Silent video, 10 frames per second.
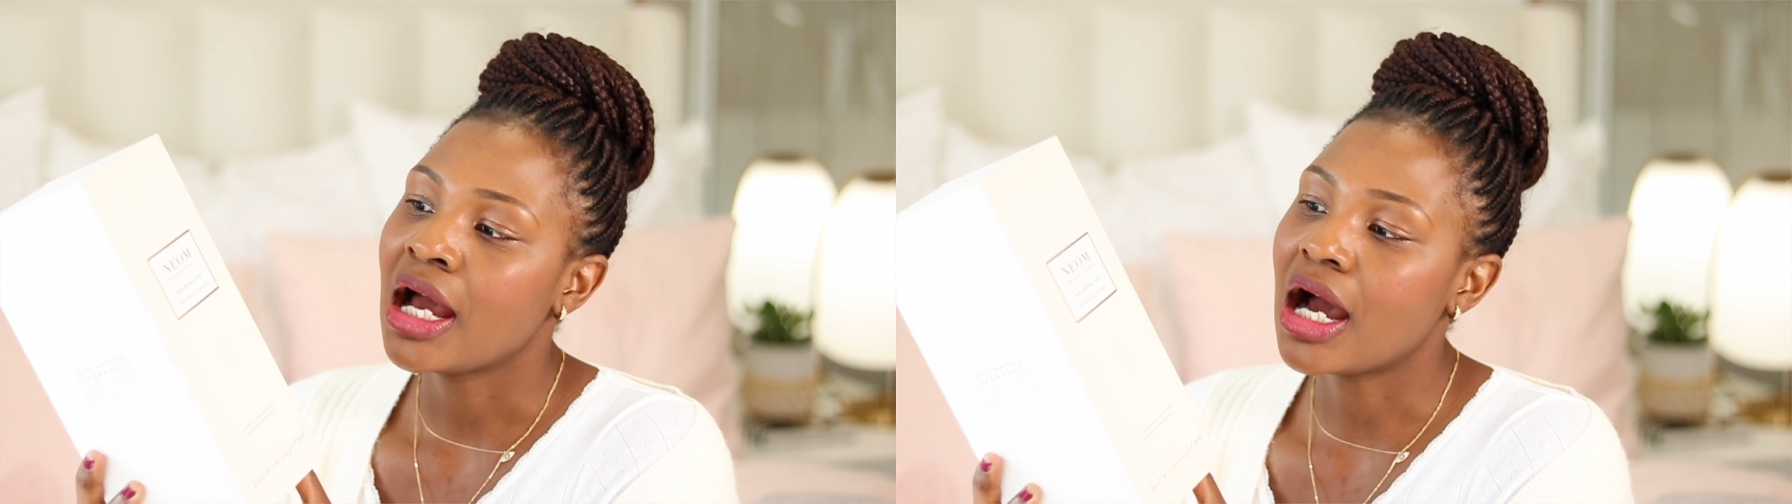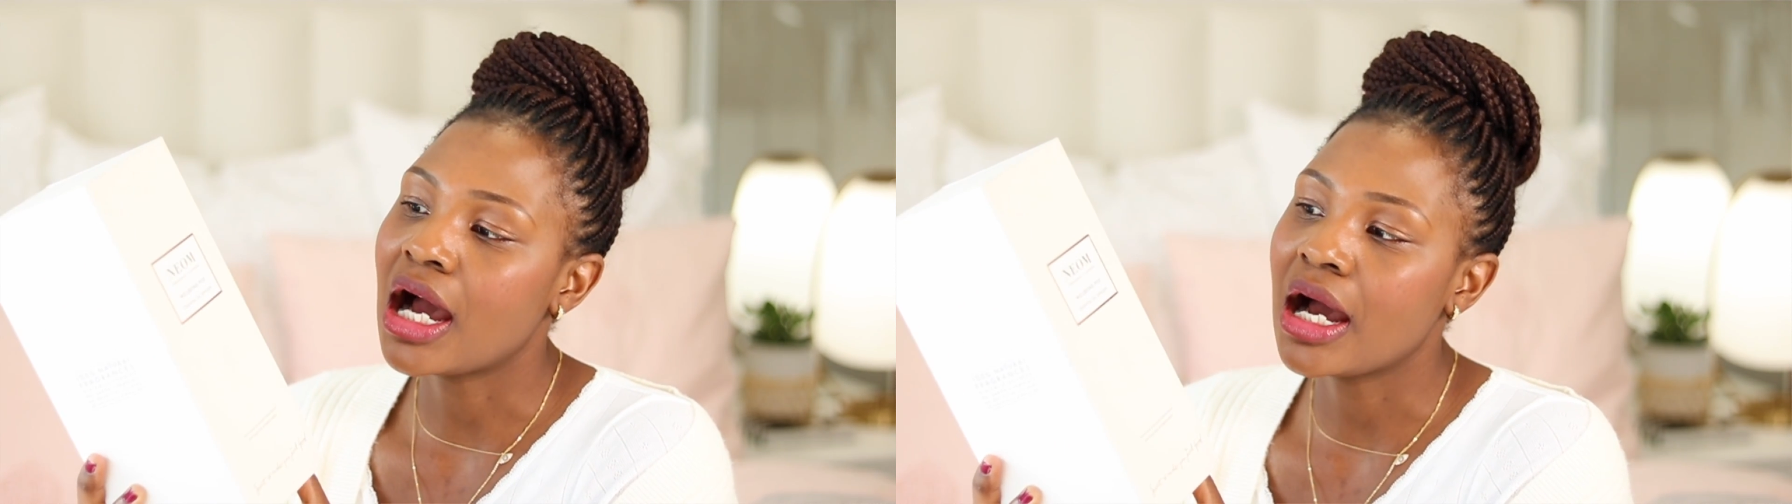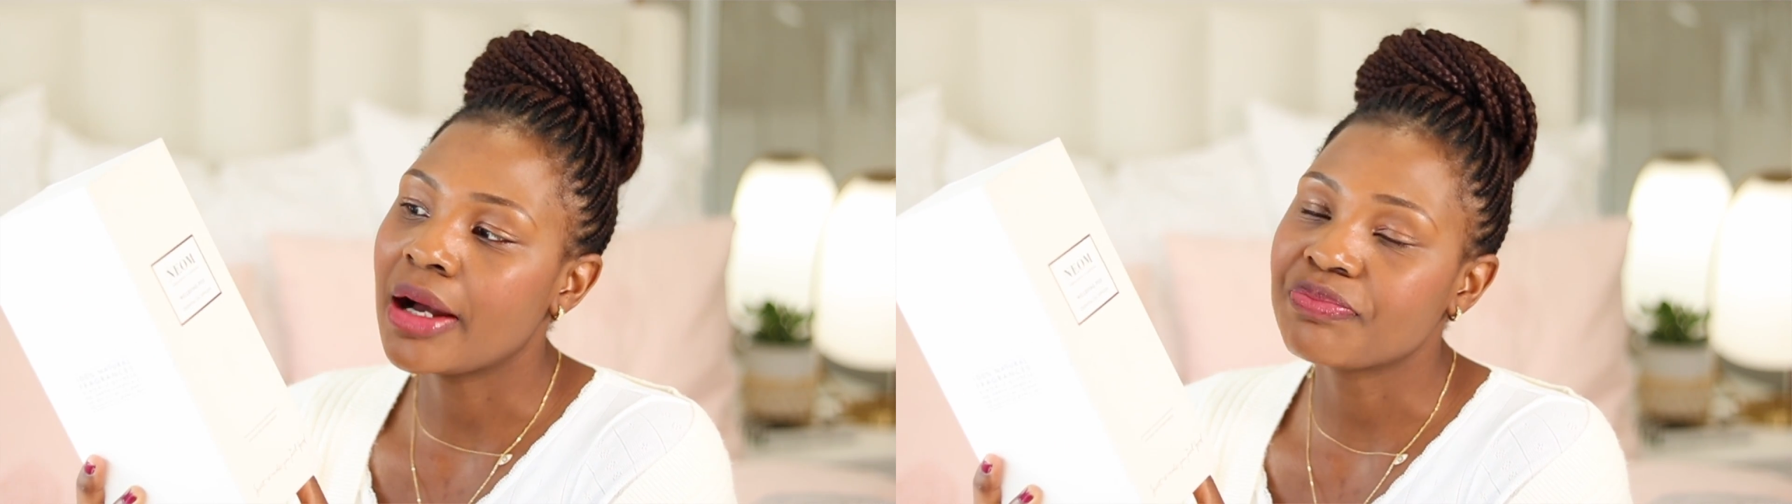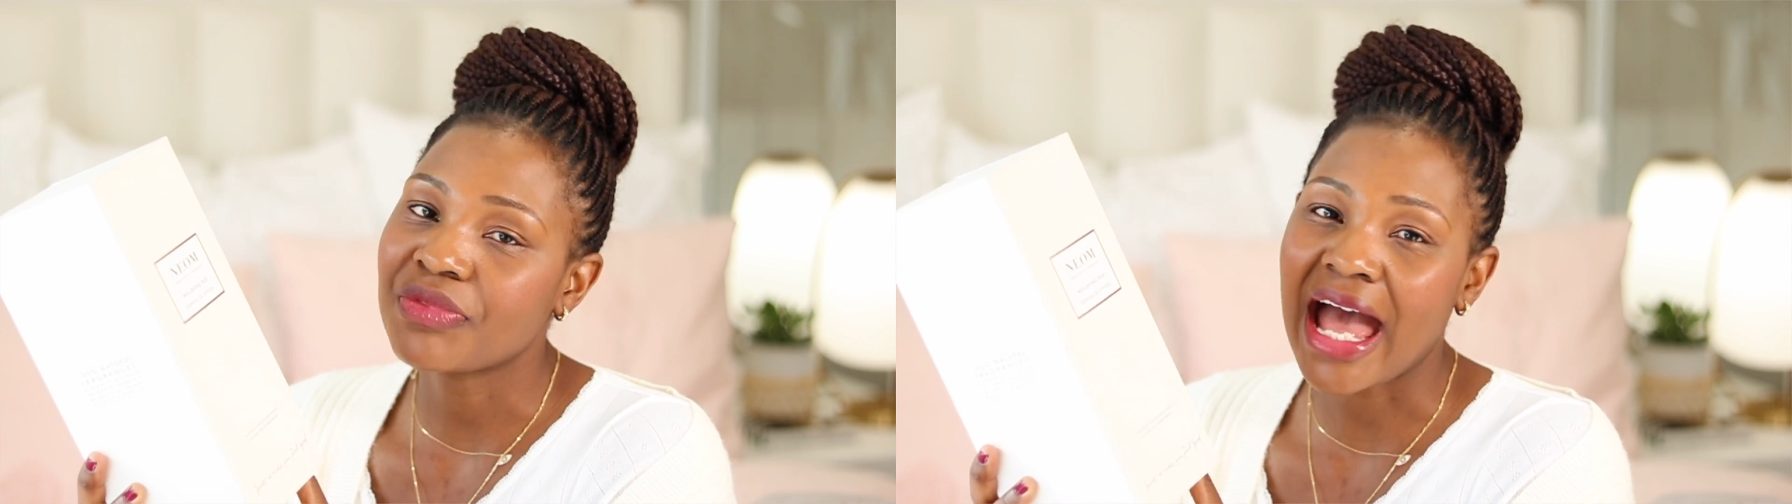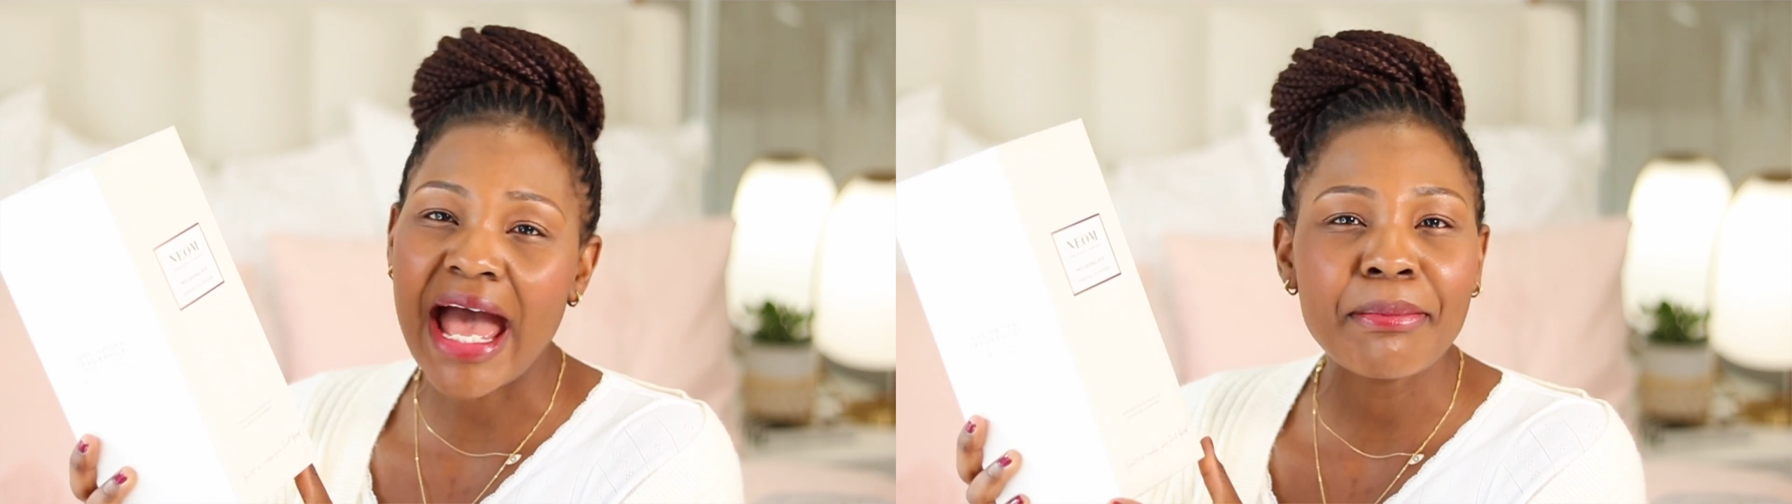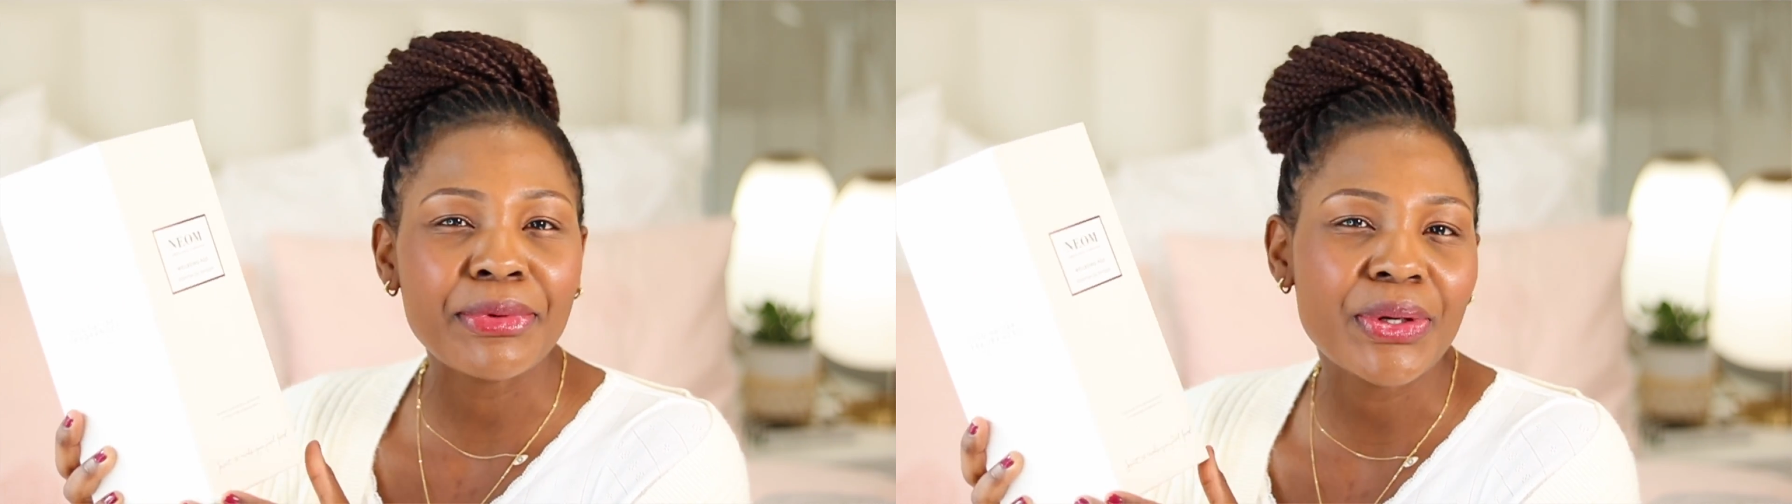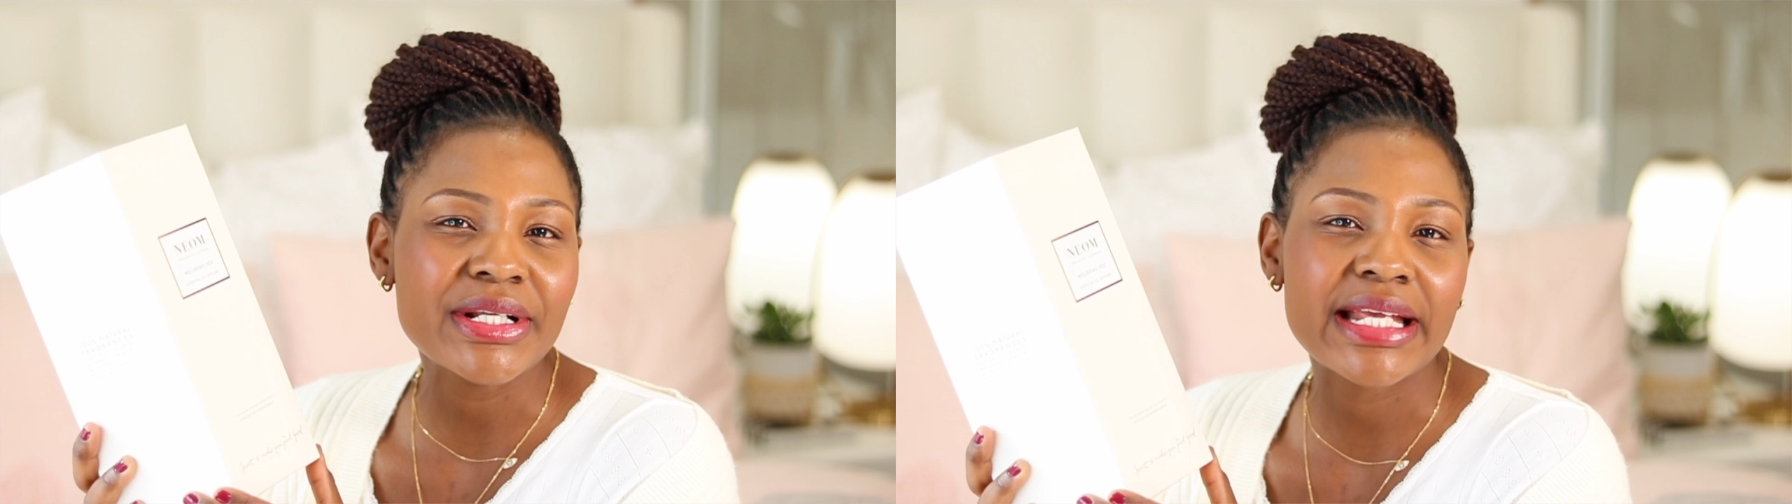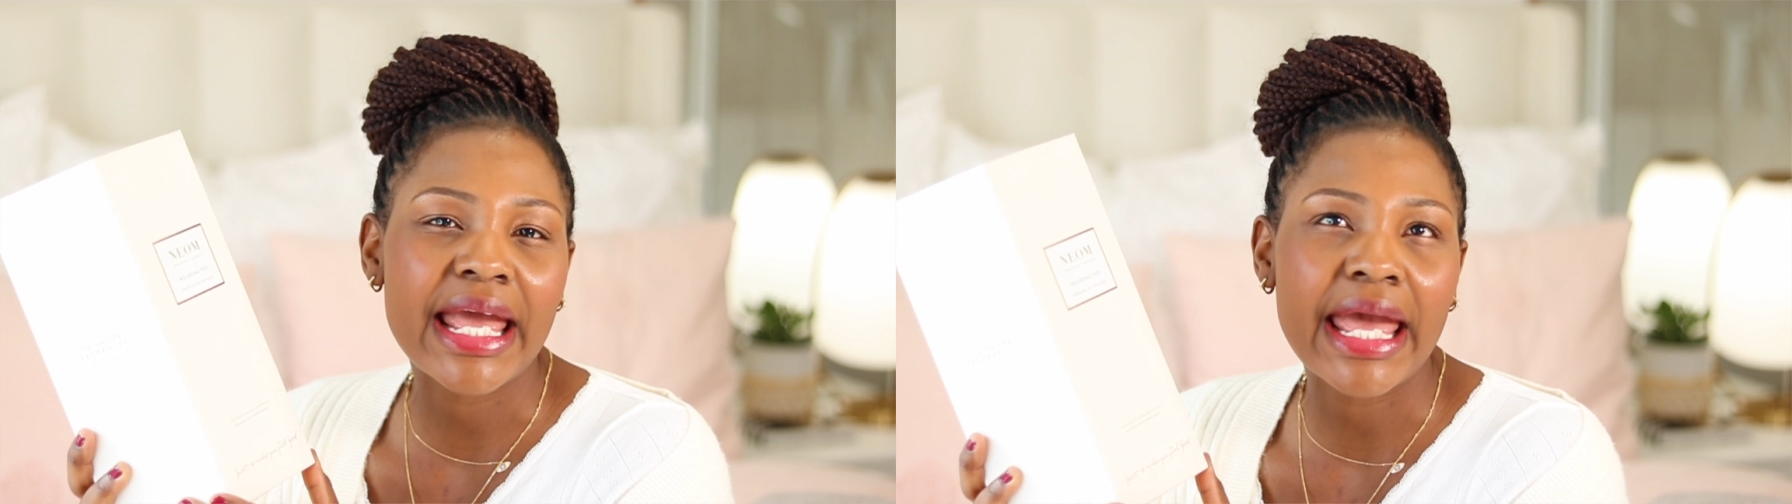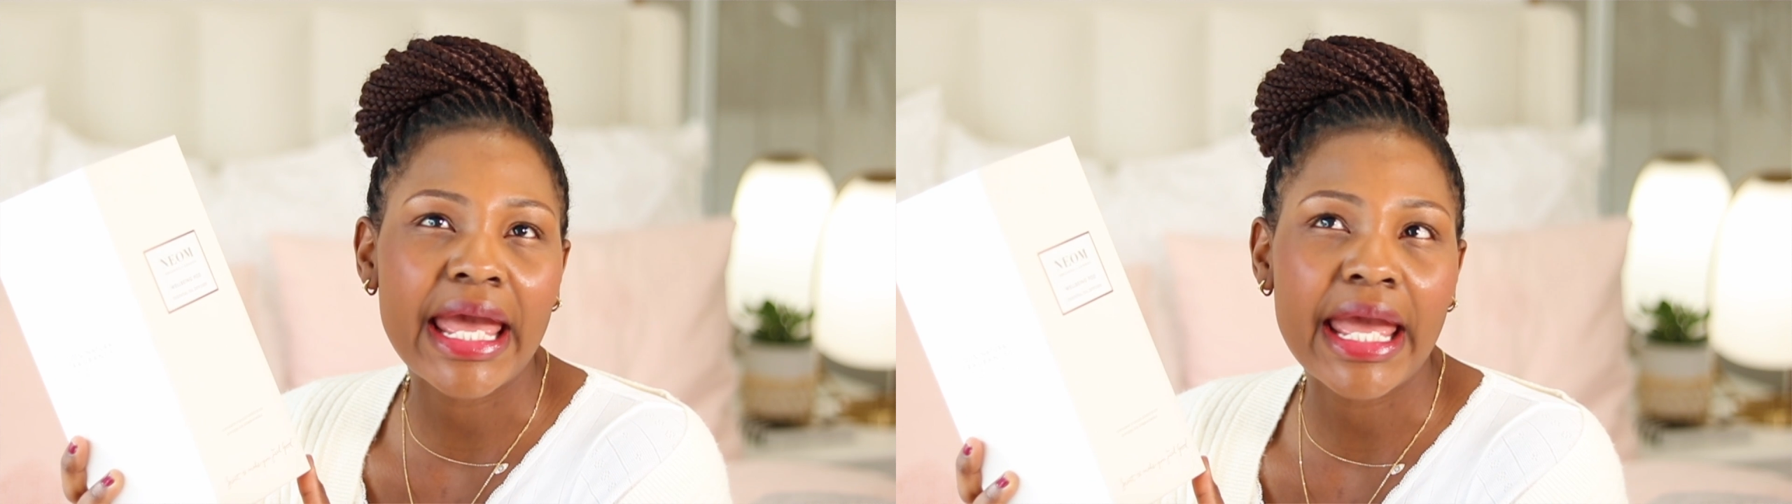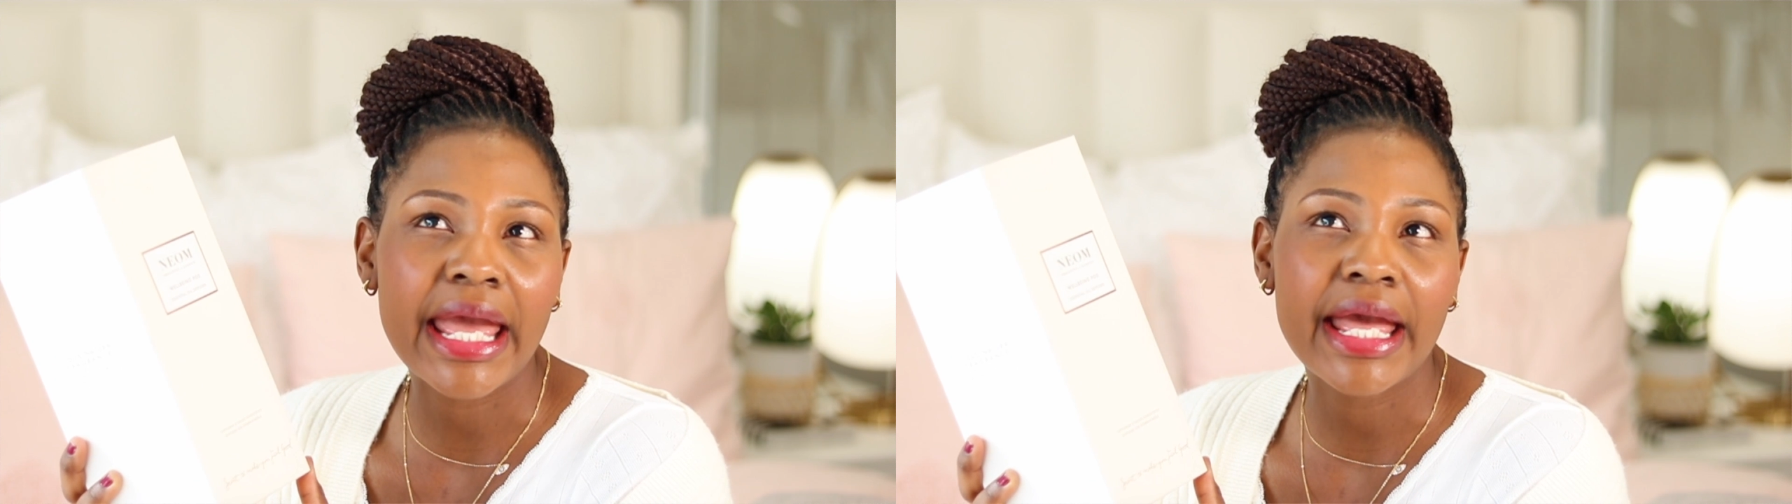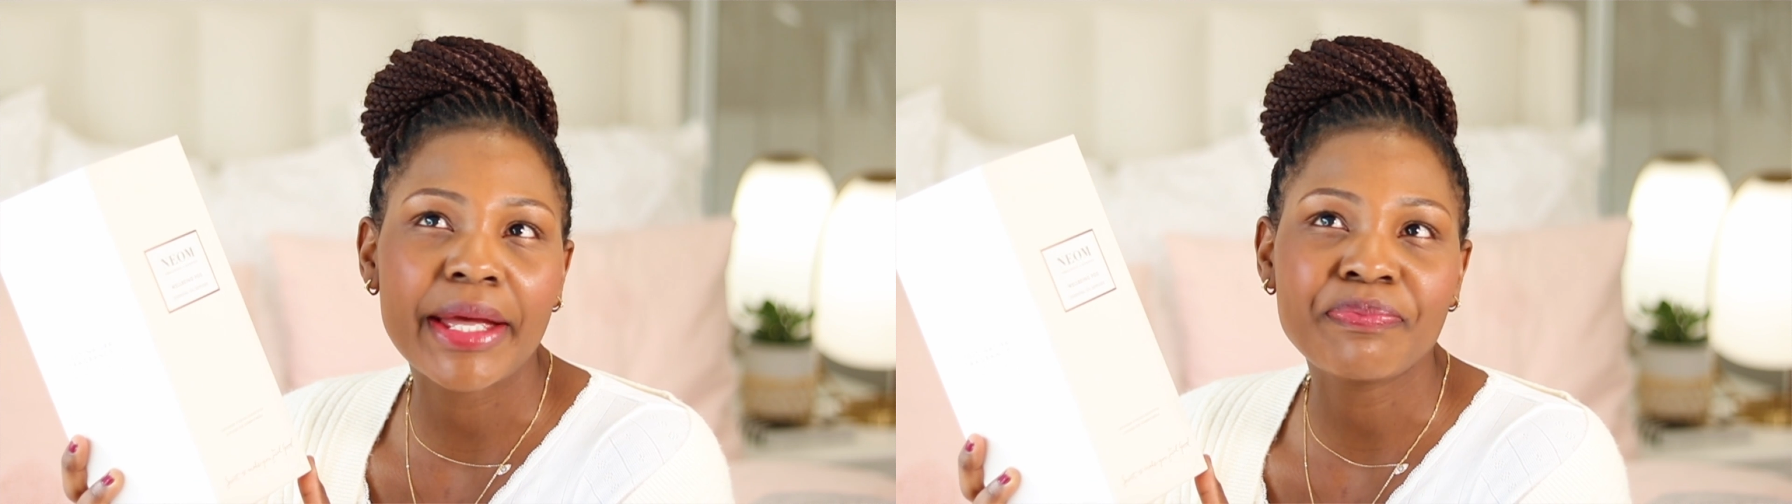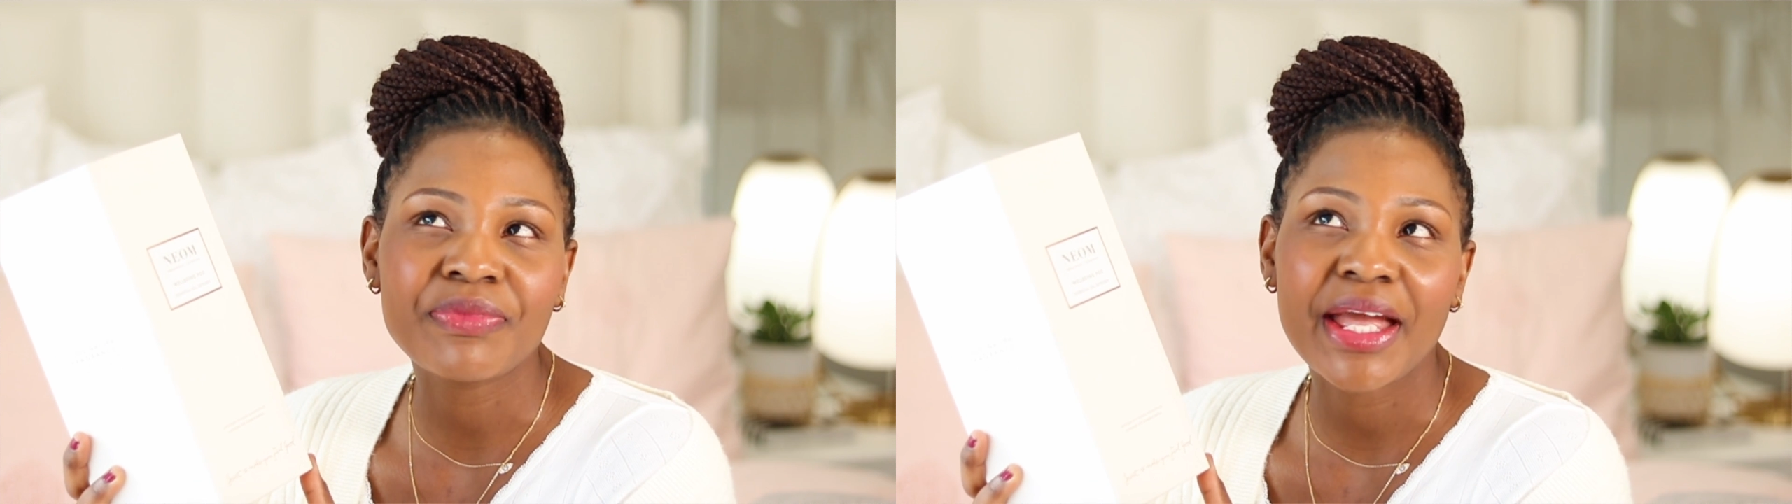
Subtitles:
I'm not a